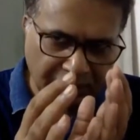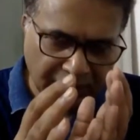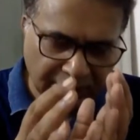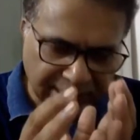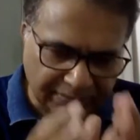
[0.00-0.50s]

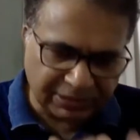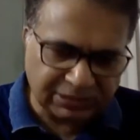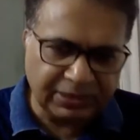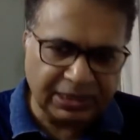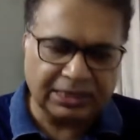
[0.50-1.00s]
there must
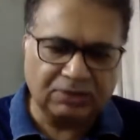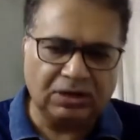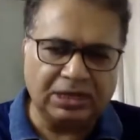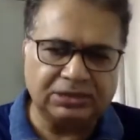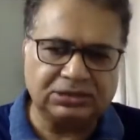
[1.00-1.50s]
be a
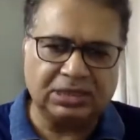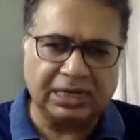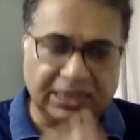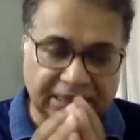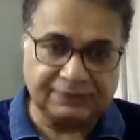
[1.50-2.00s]
regulation,
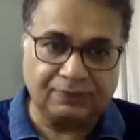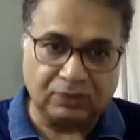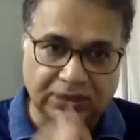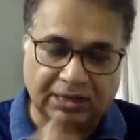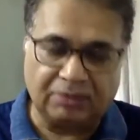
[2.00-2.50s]
at least for
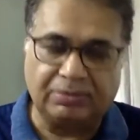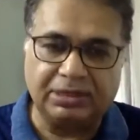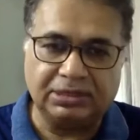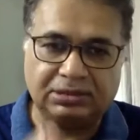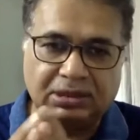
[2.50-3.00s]
the
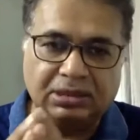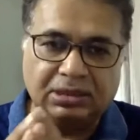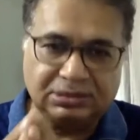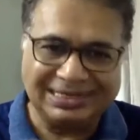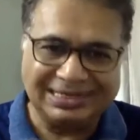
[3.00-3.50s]
government
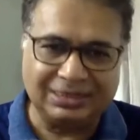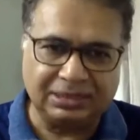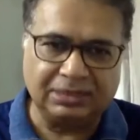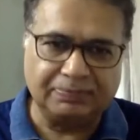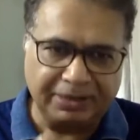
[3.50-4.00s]

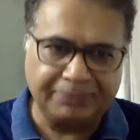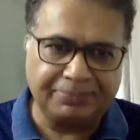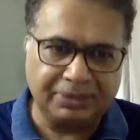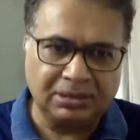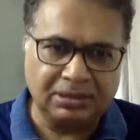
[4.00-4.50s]
sector
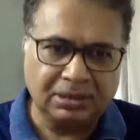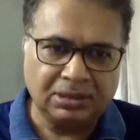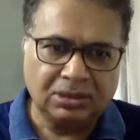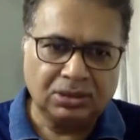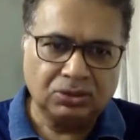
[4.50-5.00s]
people,
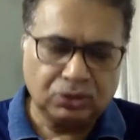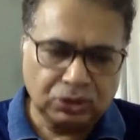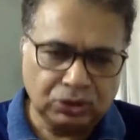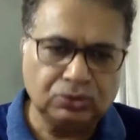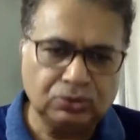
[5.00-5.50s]
to
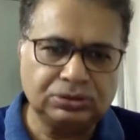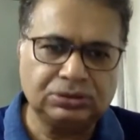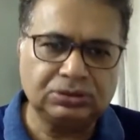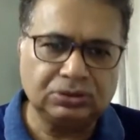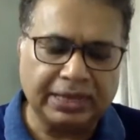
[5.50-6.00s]
use
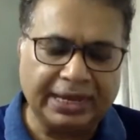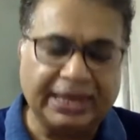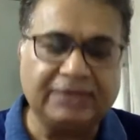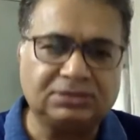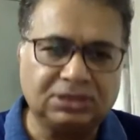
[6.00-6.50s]

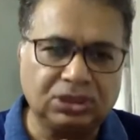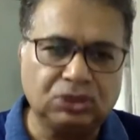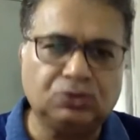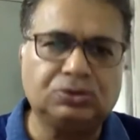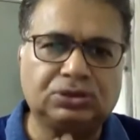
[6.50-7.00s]
against the
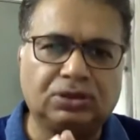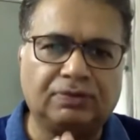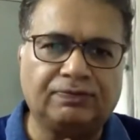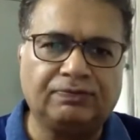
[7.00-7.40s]
use of